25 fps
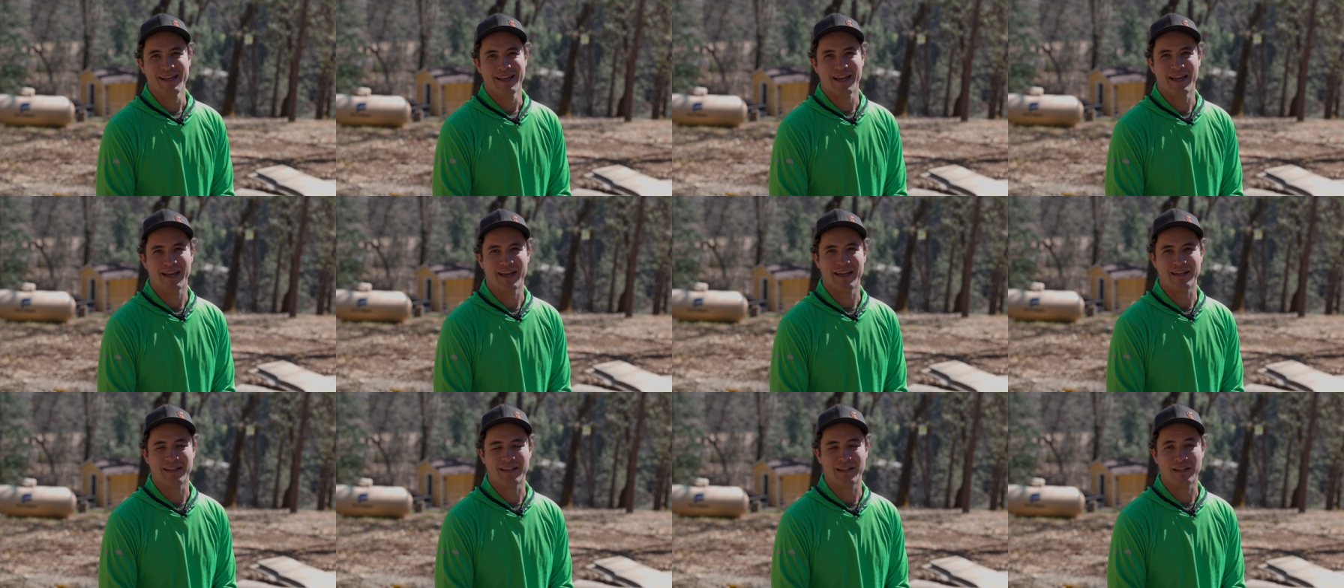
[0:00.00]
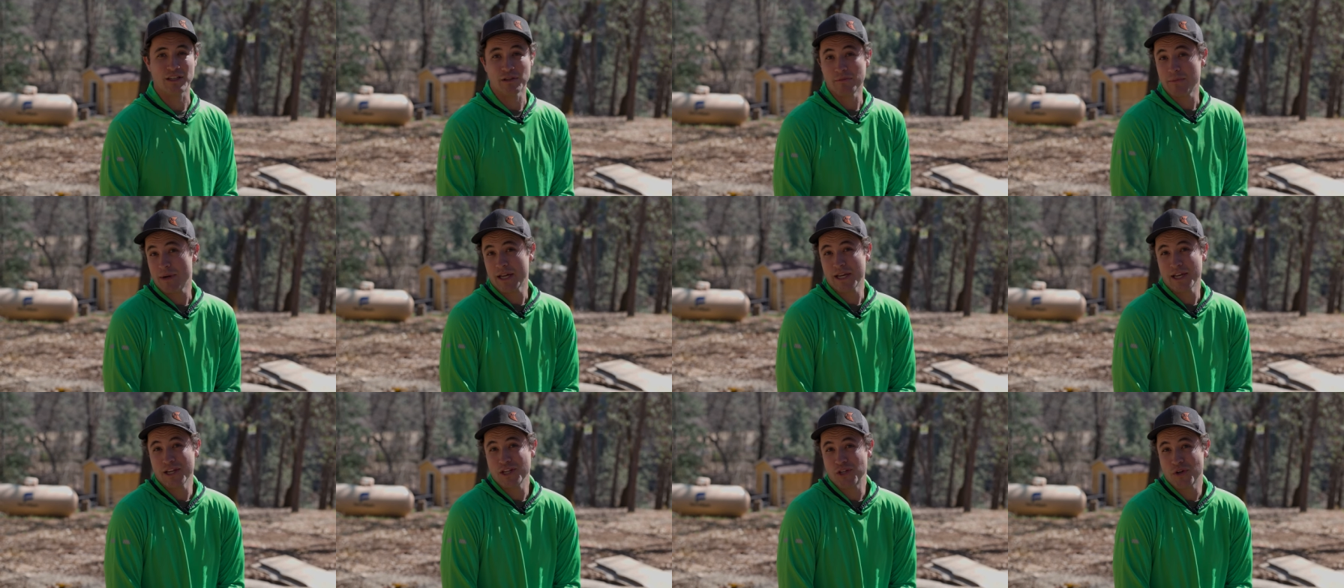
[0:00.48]
And uh, you
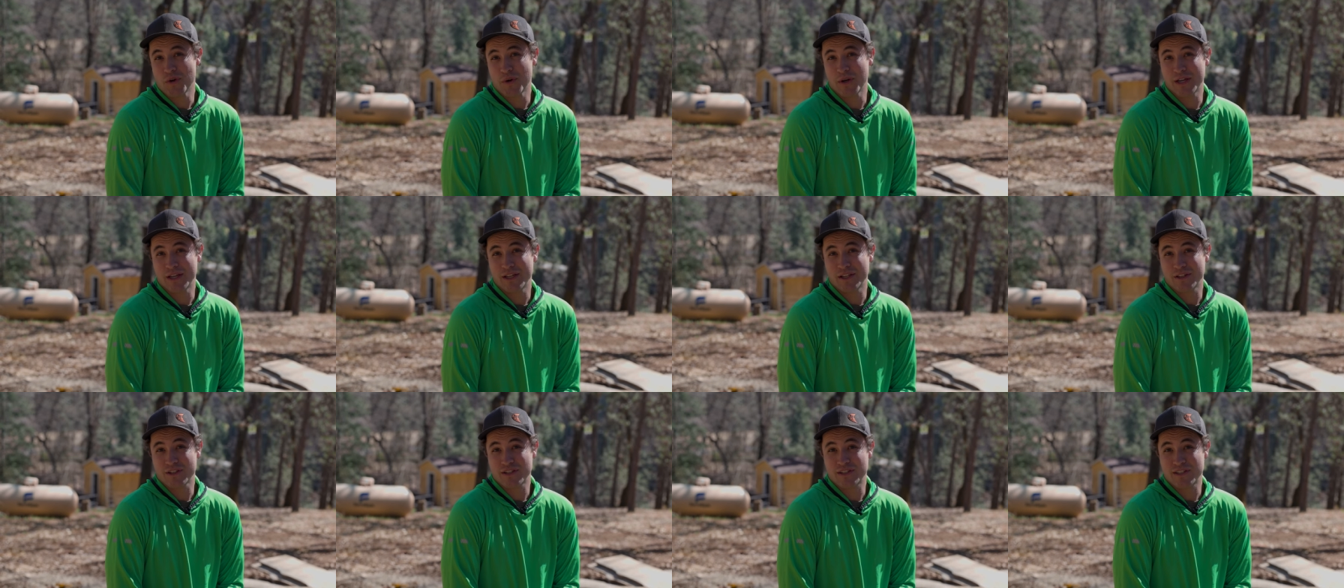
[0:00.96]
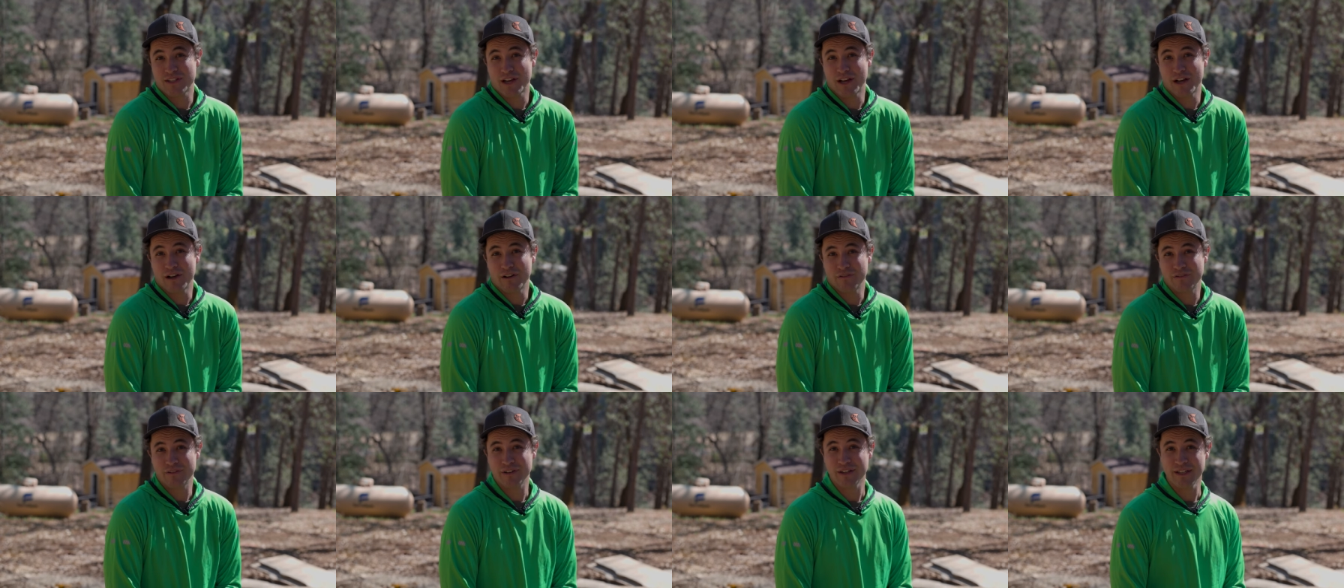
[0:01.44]
might enjoy it
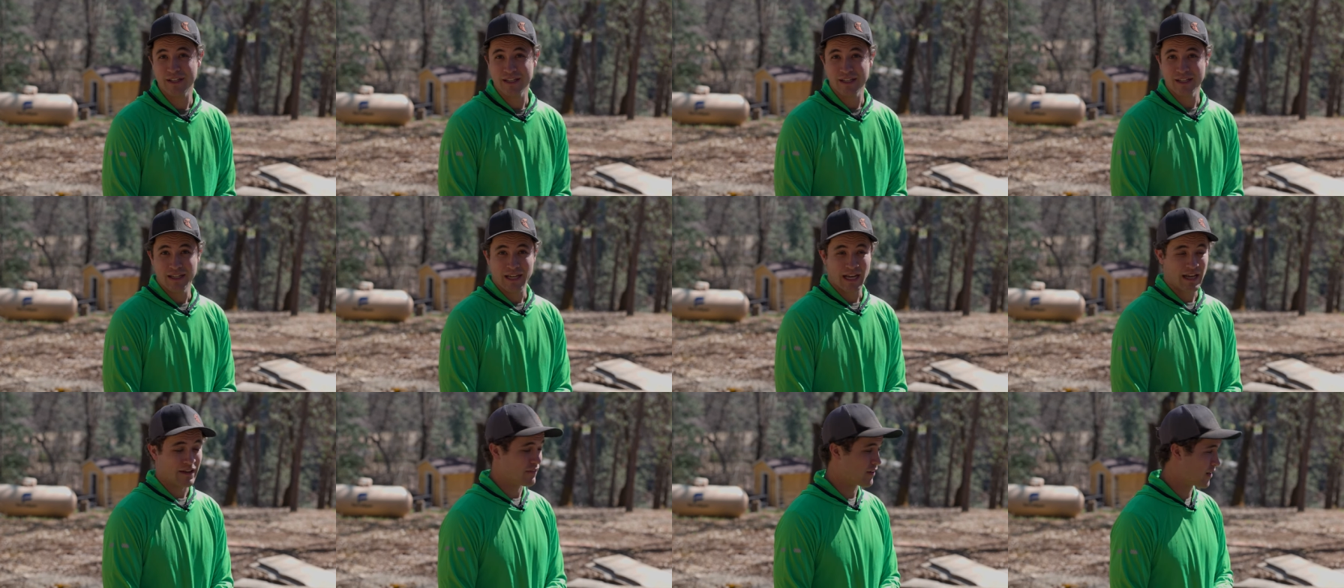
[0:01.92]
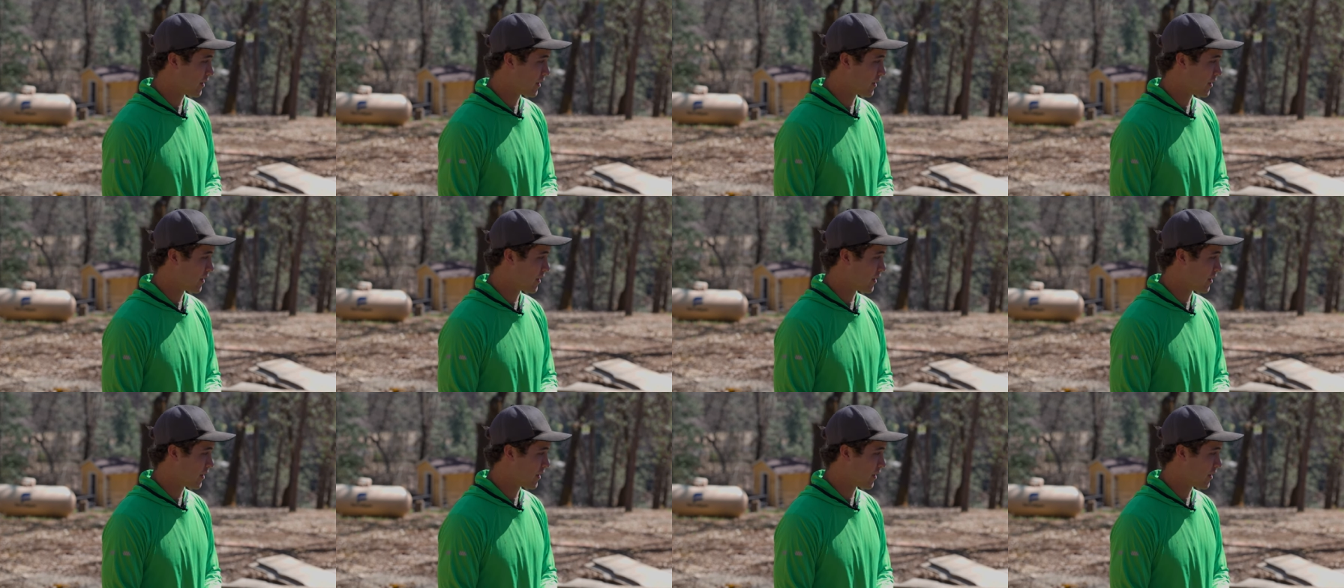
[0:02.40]
yourself. I've